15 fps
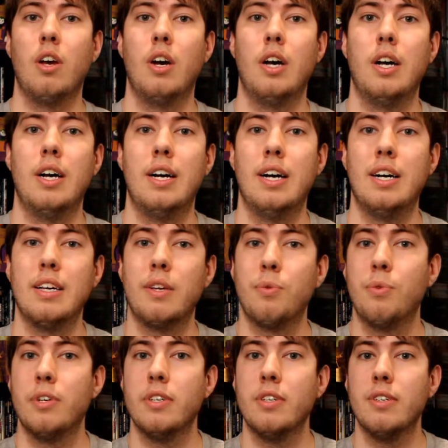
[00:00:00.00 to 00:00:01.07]
uh, I
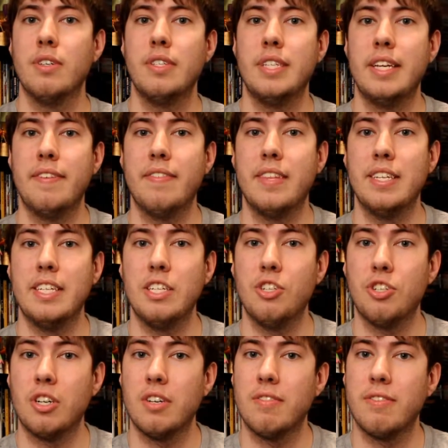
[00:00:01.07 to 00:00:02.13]
will save the
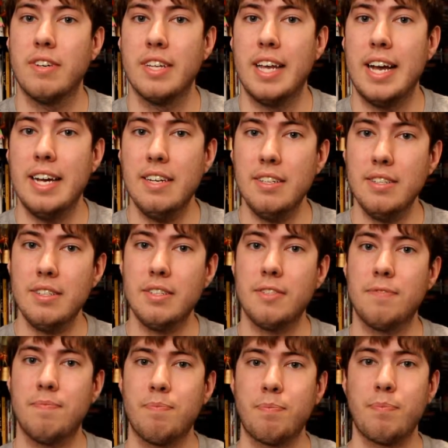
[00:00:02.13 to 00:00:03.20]
t-shirt for last.
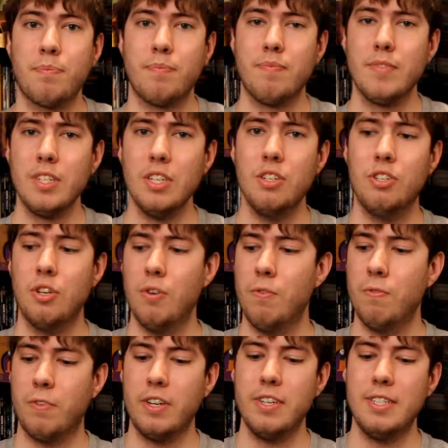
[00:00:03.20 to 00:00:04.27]
So
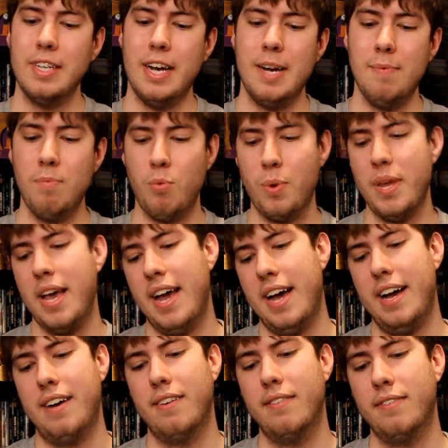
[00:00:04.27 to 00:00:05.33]
first up we
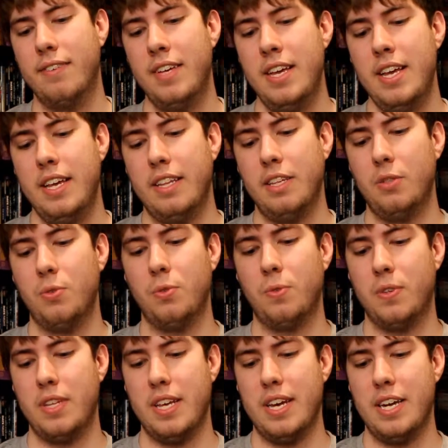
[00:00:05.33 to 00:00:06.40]
have, this was
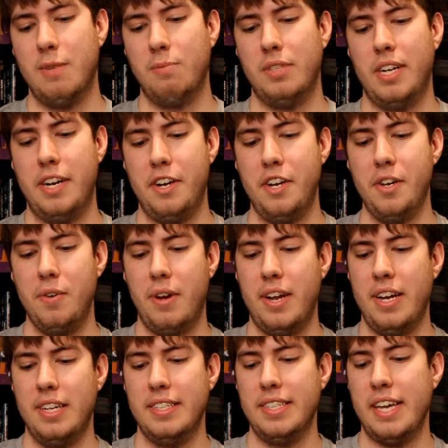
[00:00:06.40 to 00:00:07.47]
one of the items that I knew,
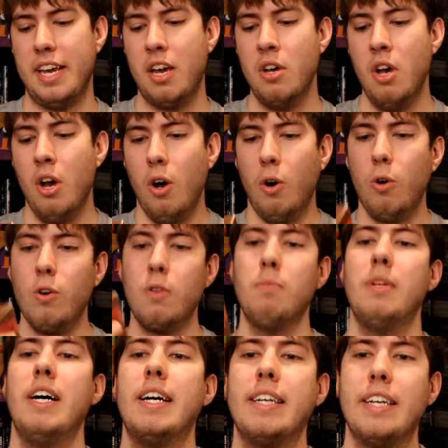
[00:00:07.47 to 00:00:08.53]
it is a Horror
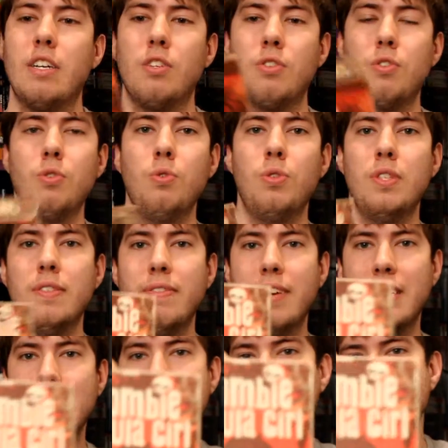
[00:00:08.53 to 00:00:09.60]
Block
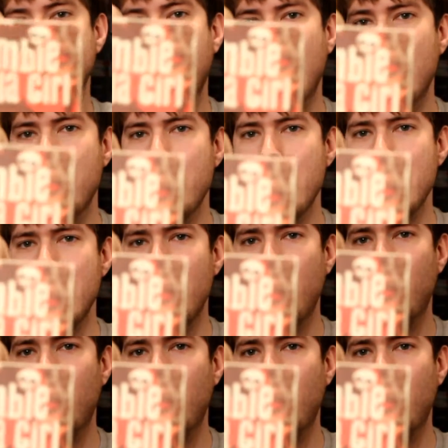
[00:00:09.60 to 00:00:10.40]
exclusive Zombie